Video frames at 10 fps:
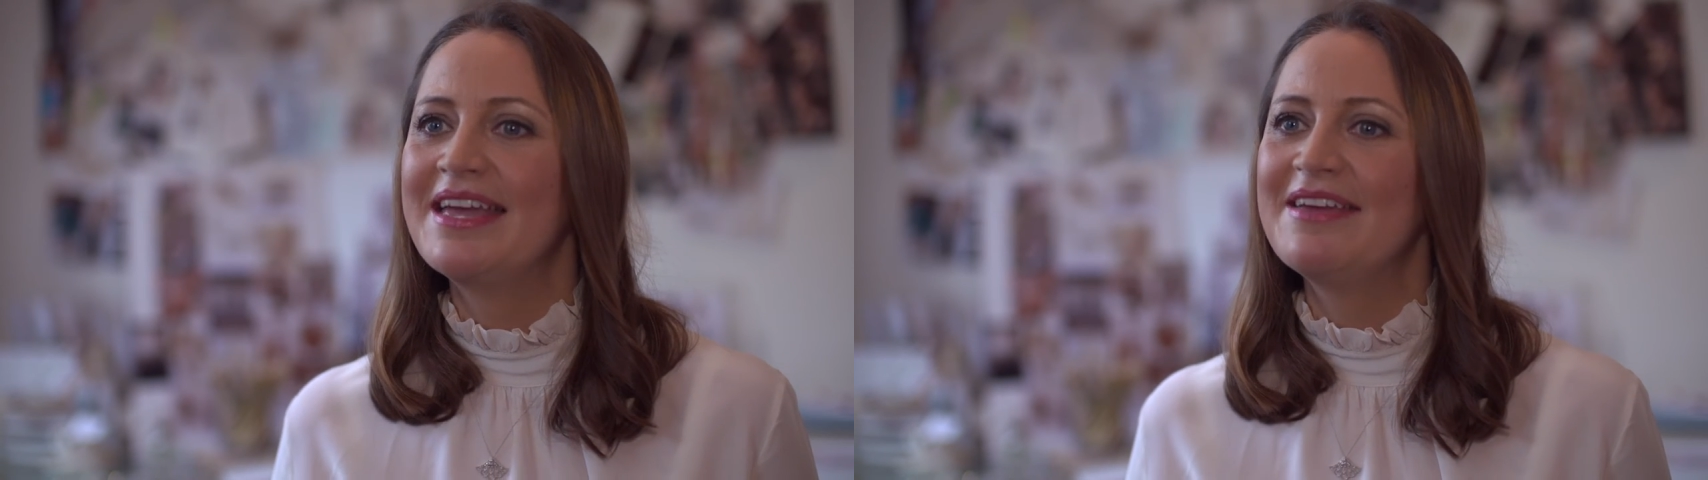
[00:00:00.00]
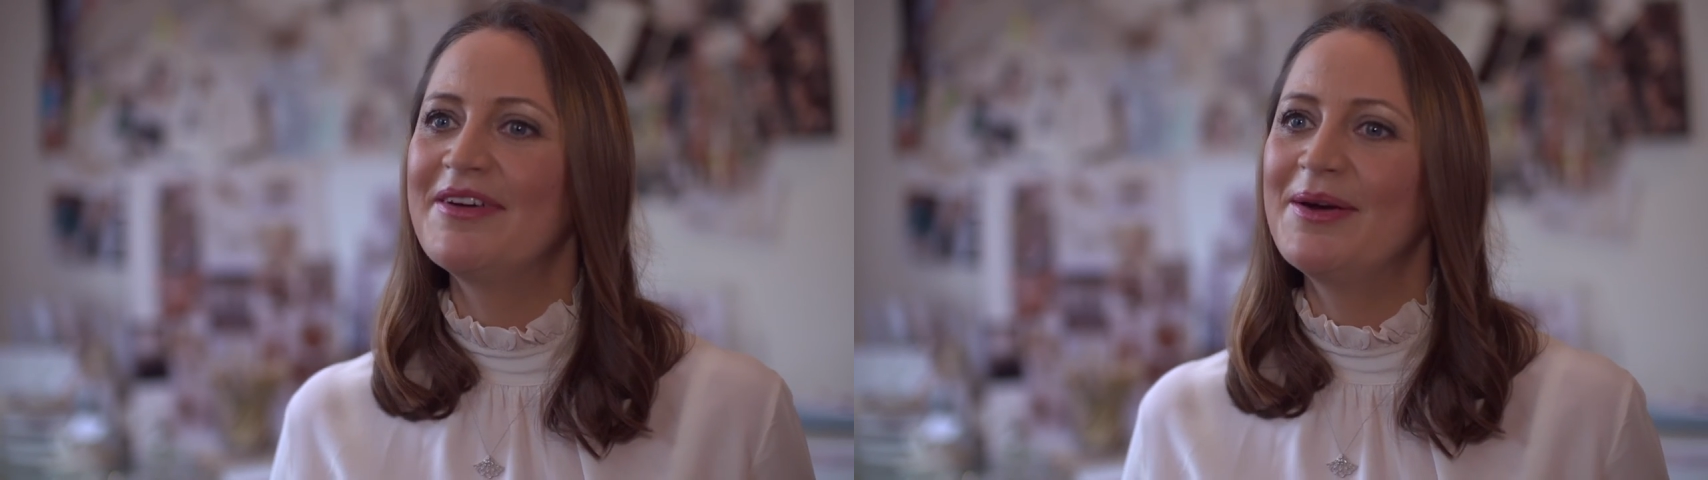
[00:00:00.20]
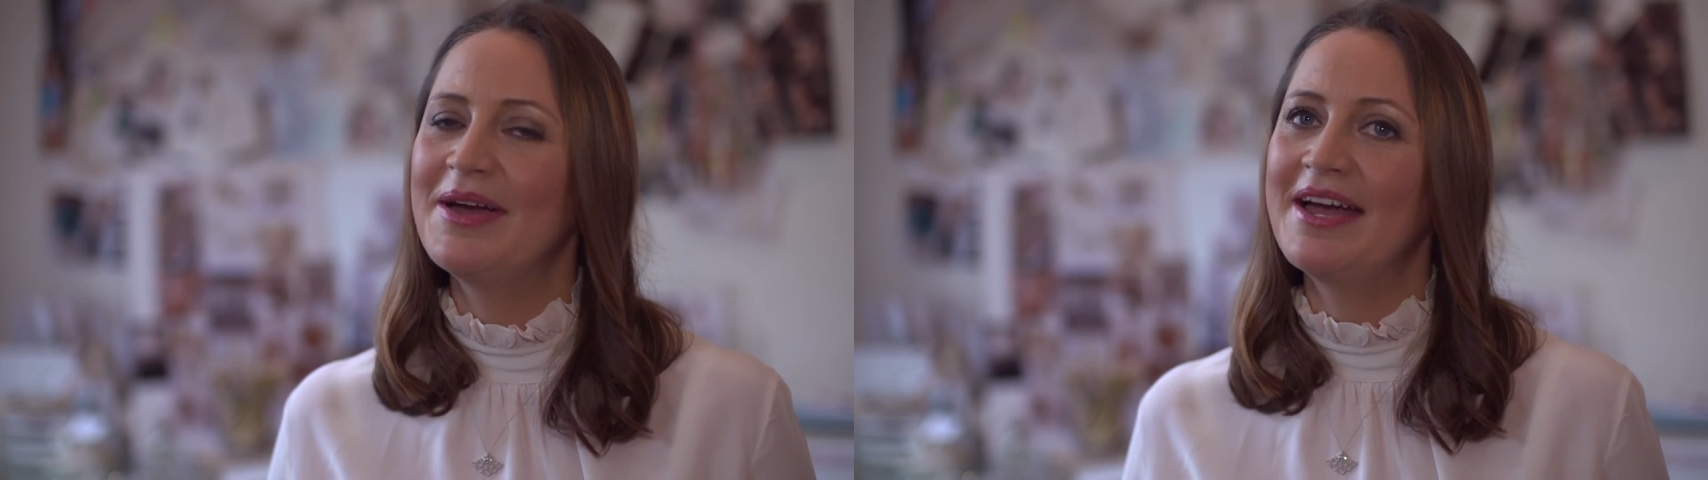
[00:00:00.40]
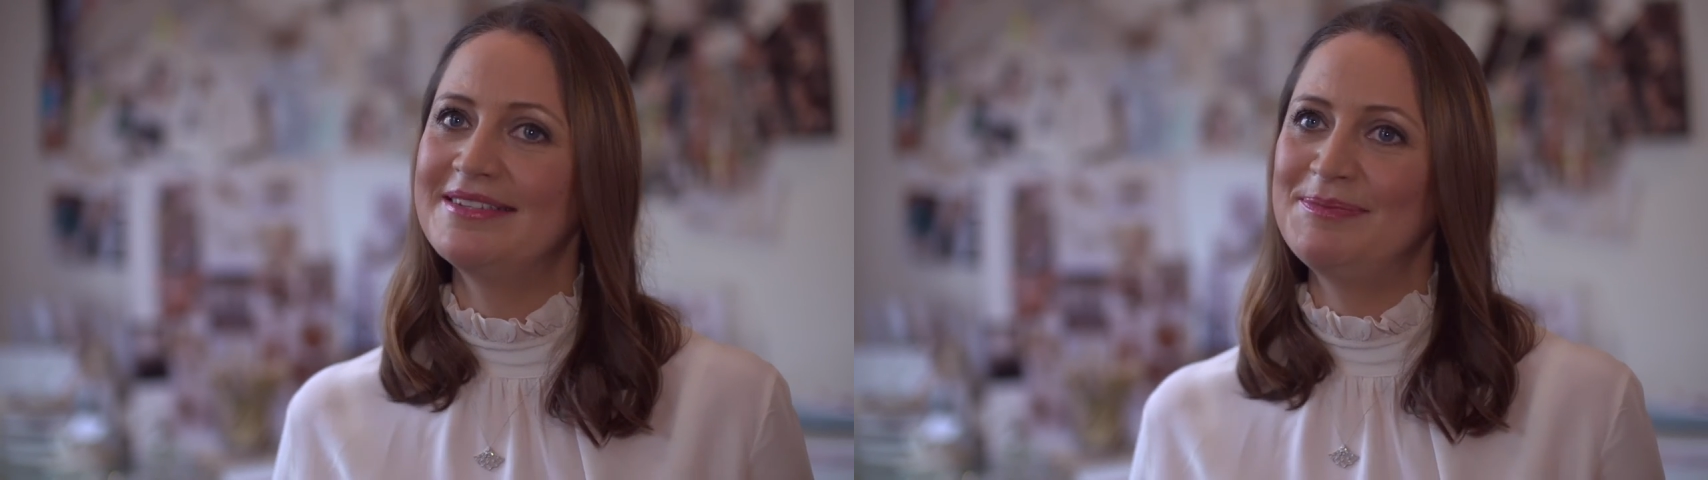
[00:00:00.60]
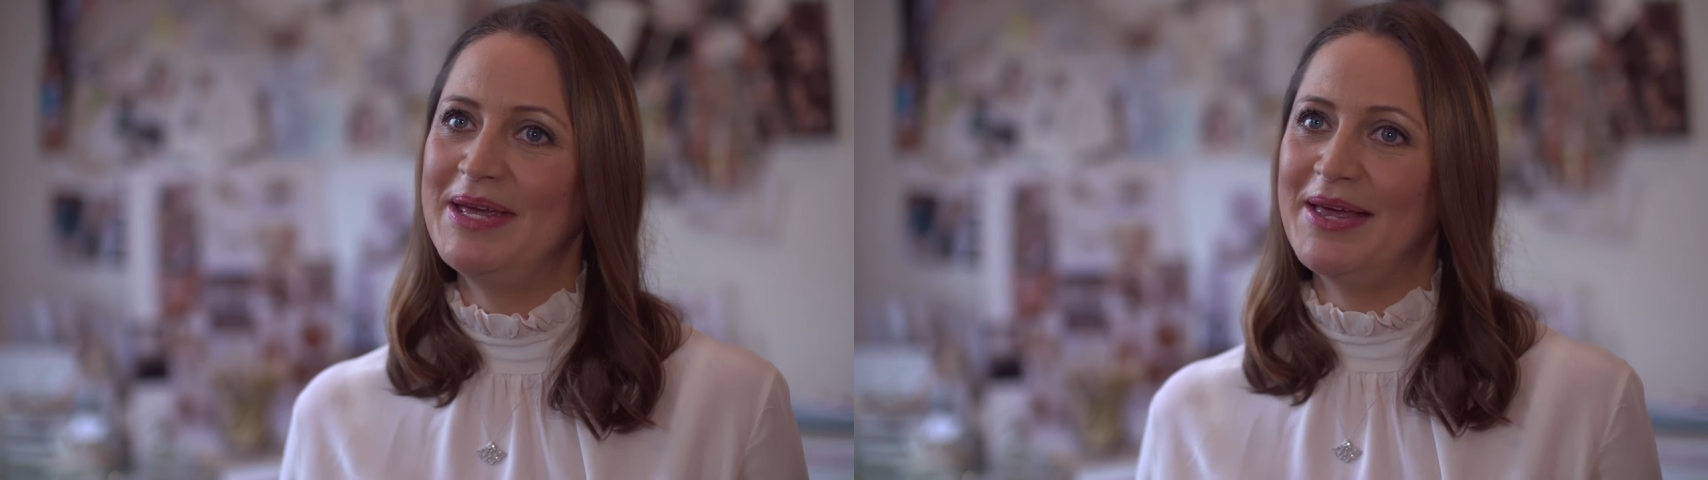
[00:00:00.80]
if I had
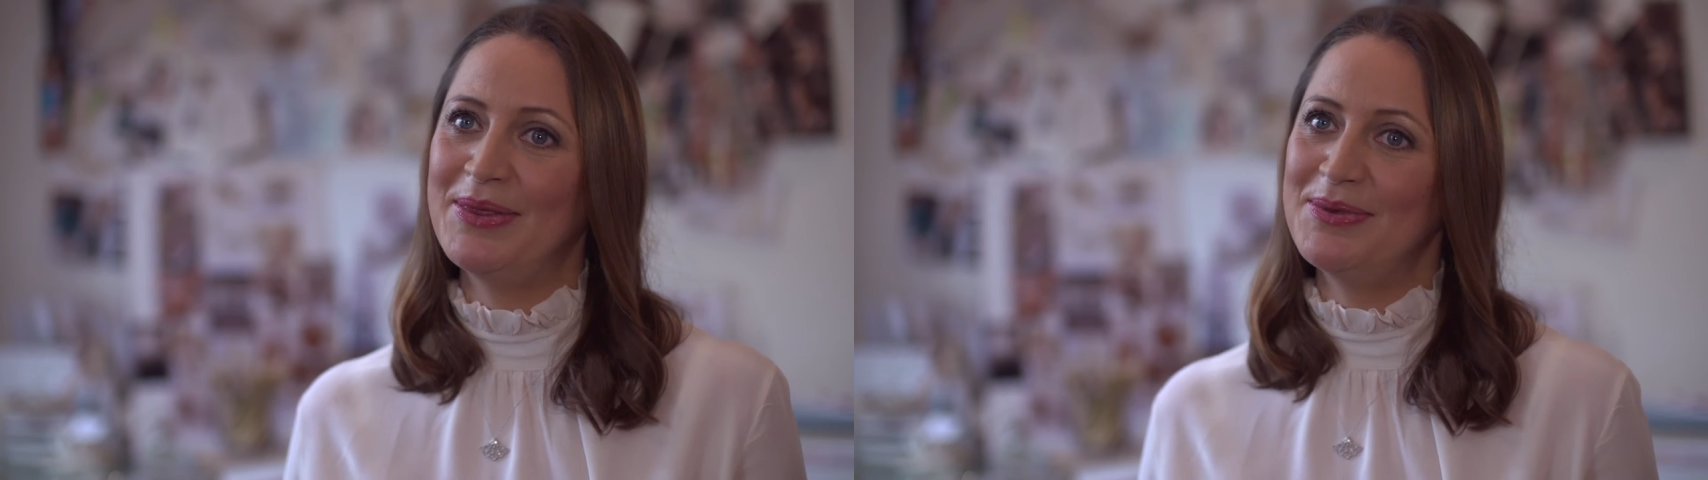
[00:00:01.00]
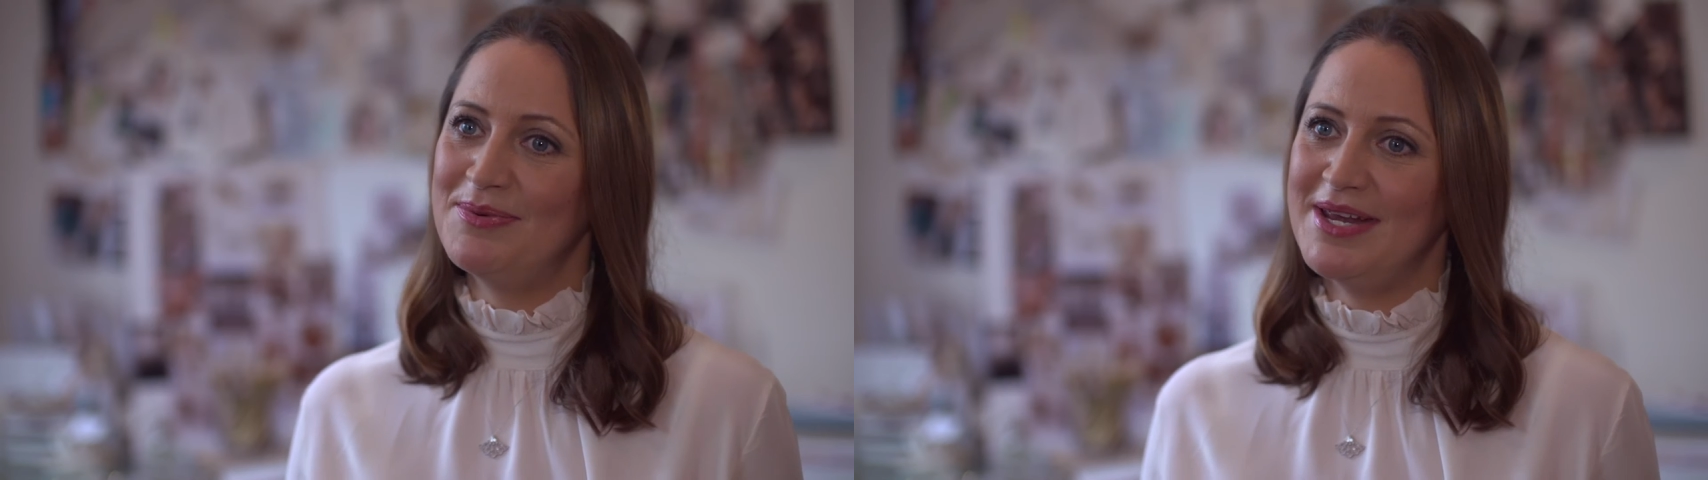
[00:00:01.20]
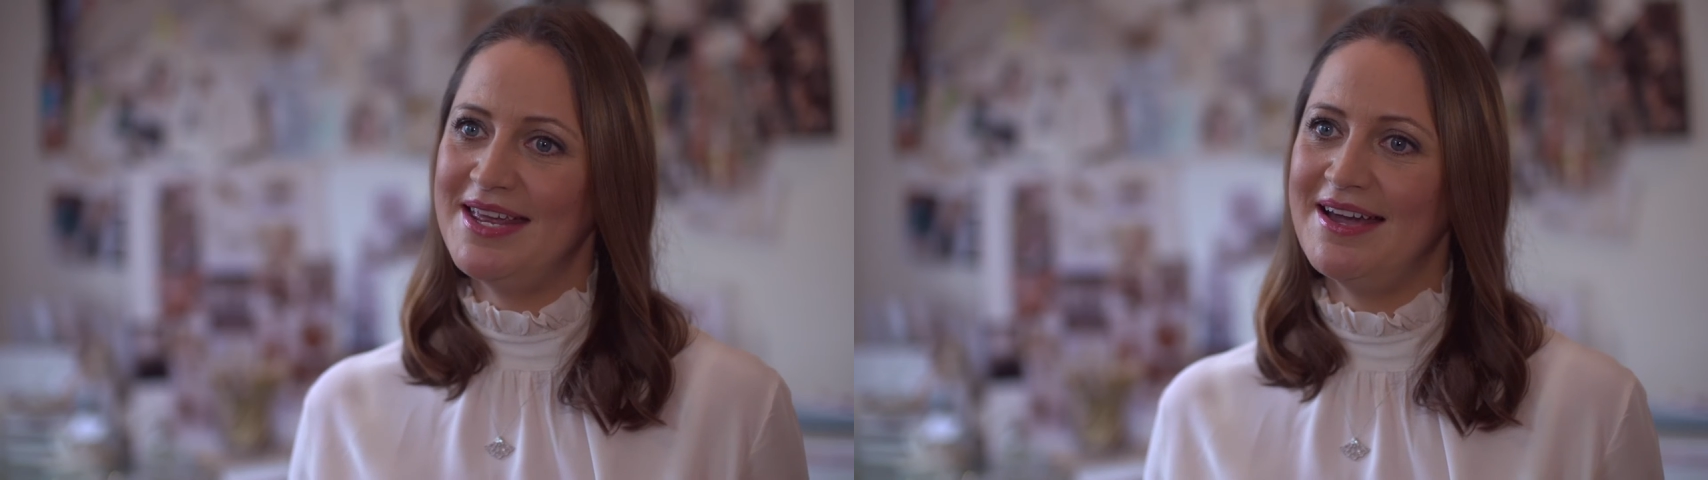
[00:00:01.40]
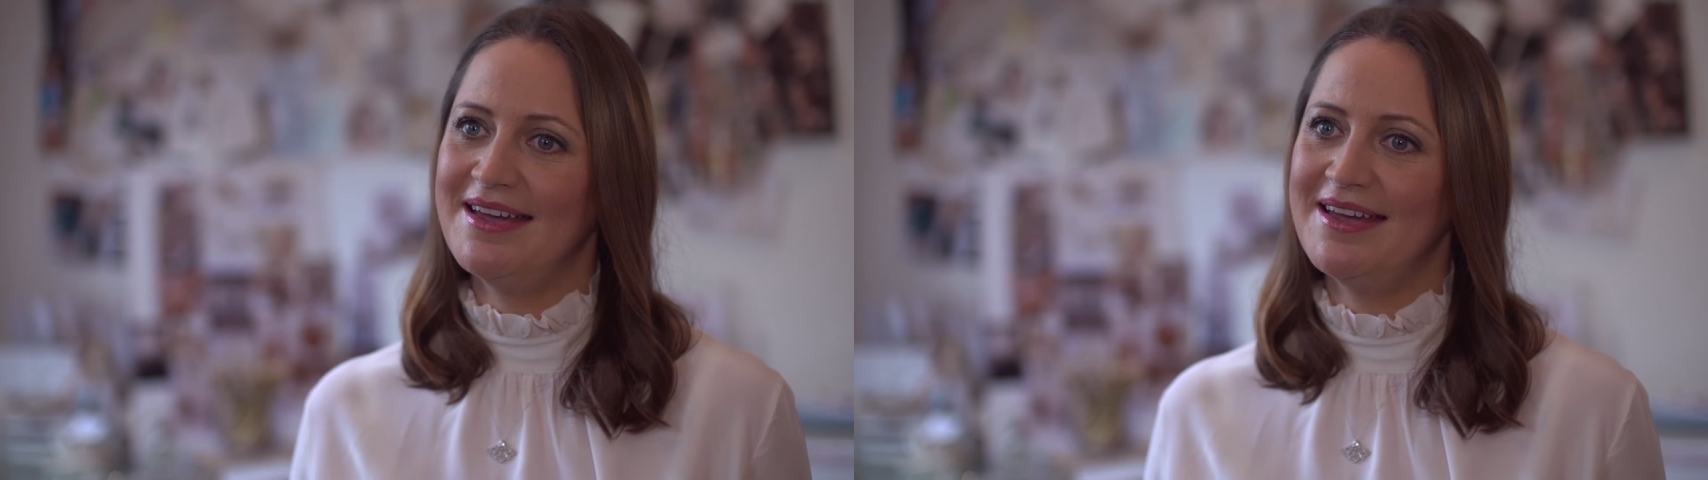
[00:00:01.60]
to pick three,